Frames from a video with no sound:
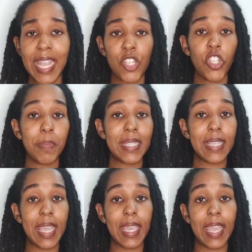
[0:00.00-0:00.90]
it should be
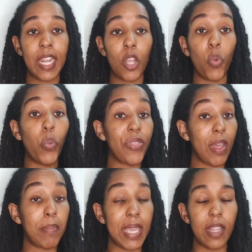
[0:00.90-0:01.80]
taken with
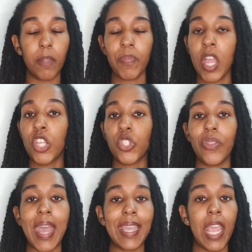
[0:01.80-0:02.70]
a meal, so
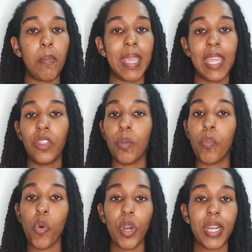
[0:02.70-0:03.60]
that can be in the
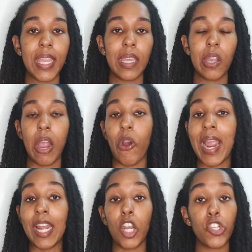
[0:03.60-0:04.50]
morning or
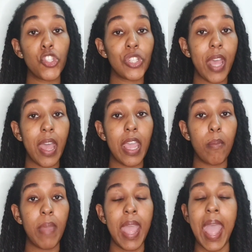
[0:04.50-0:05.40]
at
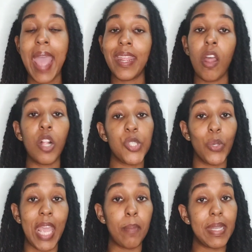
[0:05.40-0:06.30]
lunchtime, and it also
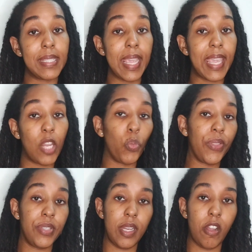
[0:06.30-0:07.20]
can be taken
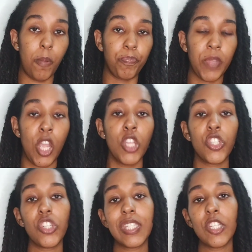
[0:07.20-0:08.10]
with dinner.
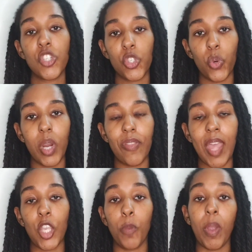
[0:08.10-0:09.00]
So just ensure
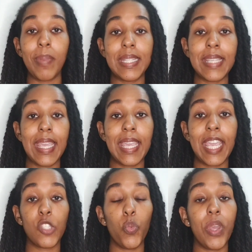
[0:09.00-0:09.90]
that you're probably taking
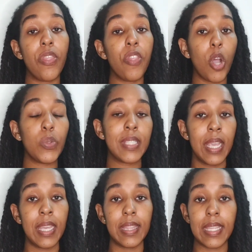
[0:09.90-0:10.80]
it without
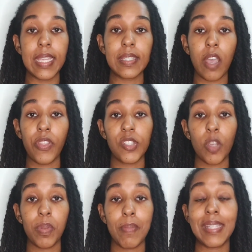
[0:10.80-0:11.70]
these other
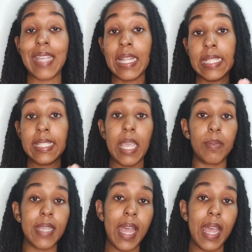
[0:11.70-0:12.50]
supplements at the same